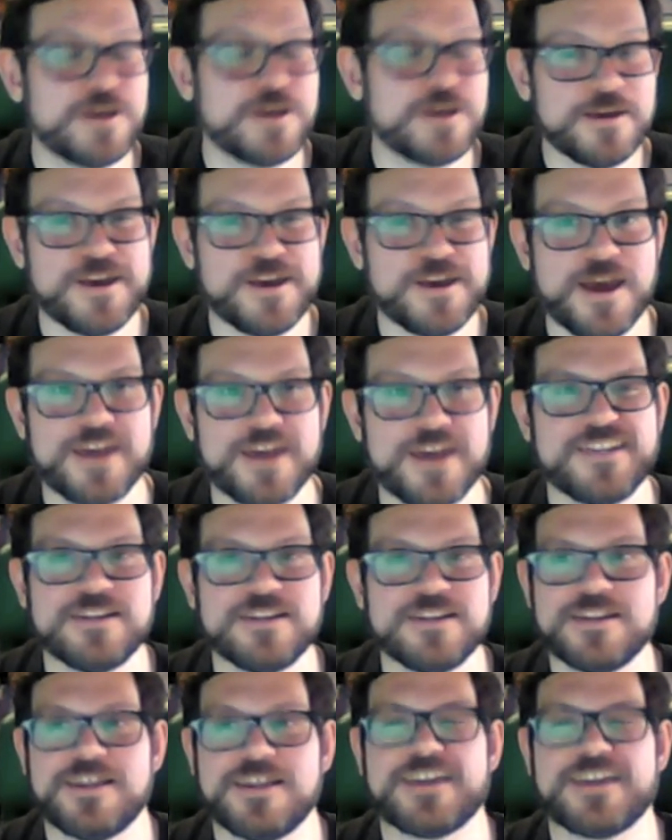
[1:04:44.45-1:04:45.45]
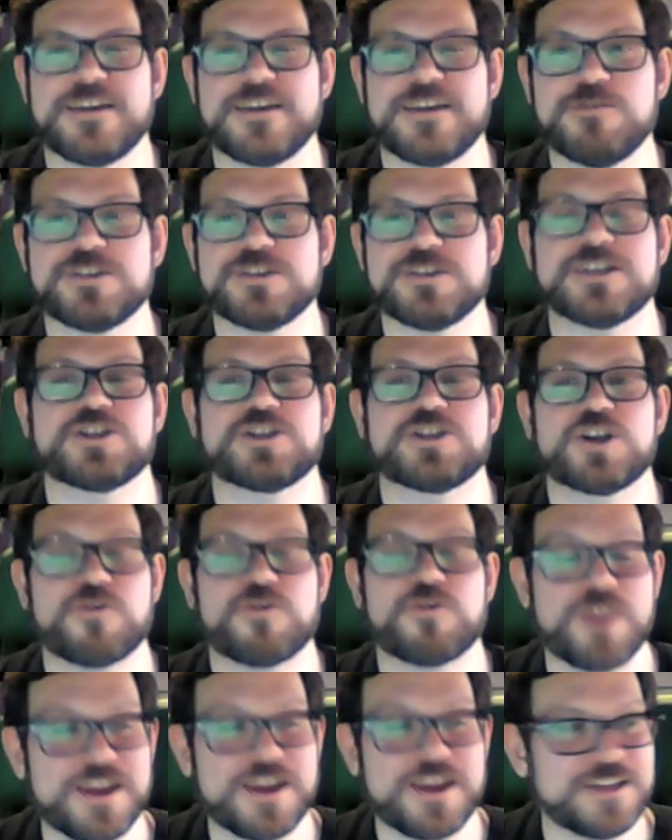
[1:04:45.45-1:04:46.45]
And like, it was such a
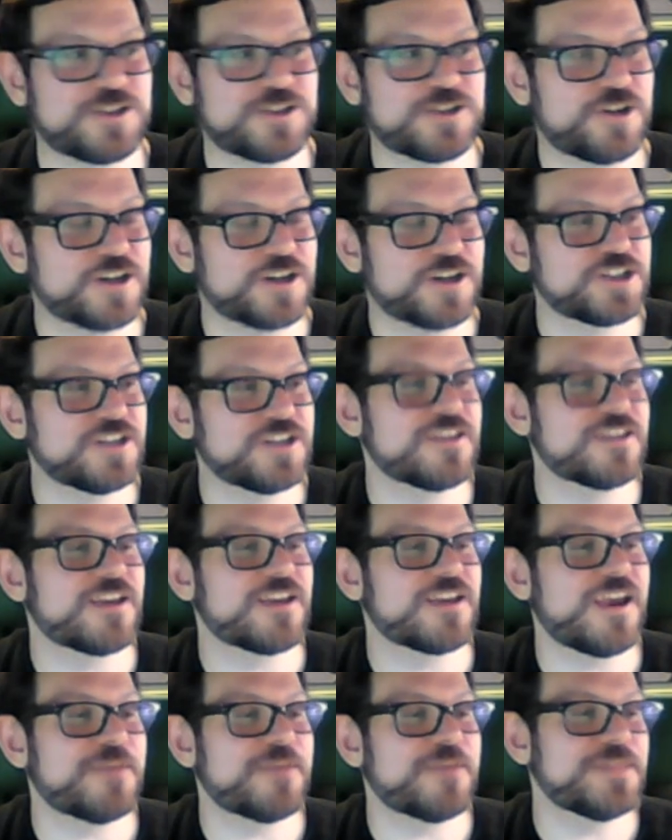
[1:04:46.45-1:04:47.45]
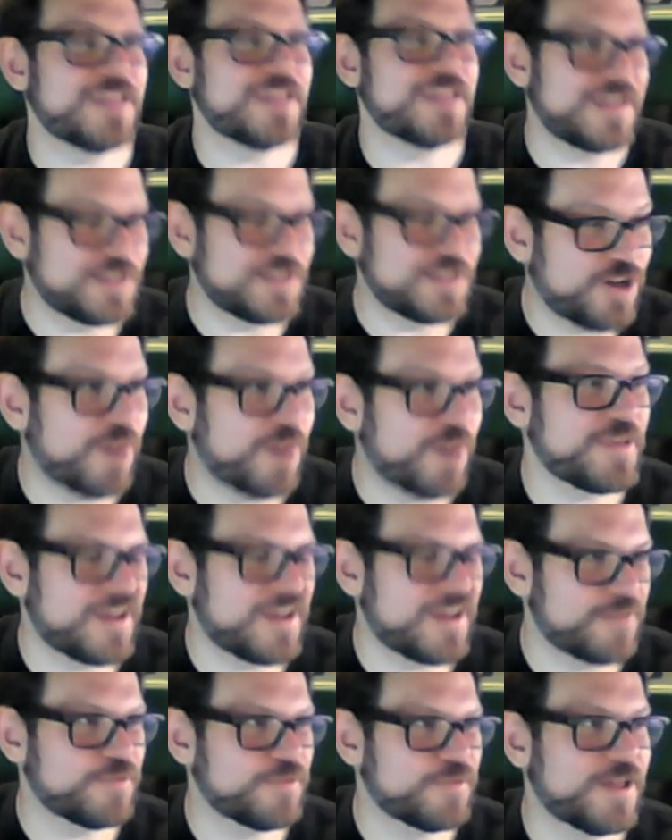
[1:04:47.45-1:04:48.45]
great introduction to the game. And then he taught me
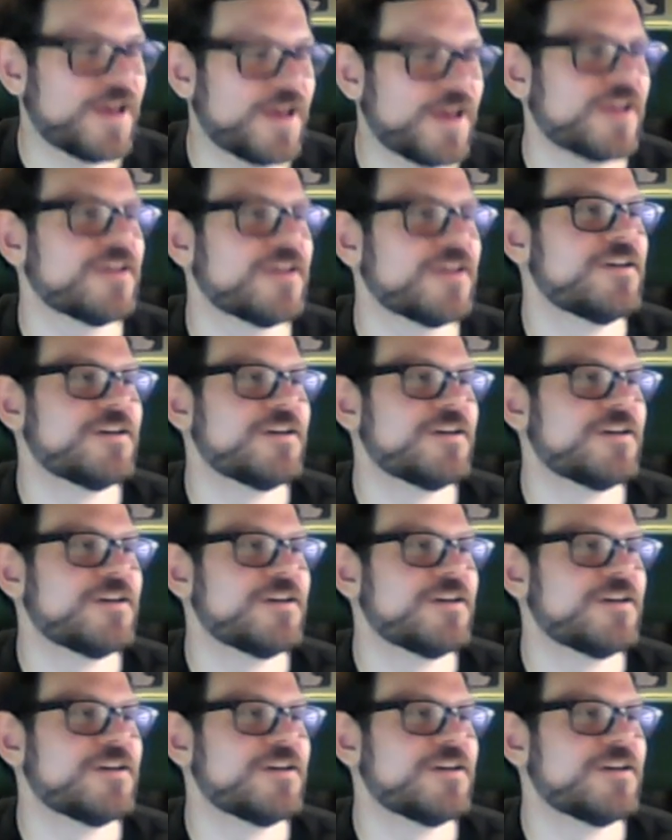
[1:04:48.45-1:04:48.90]
how to play.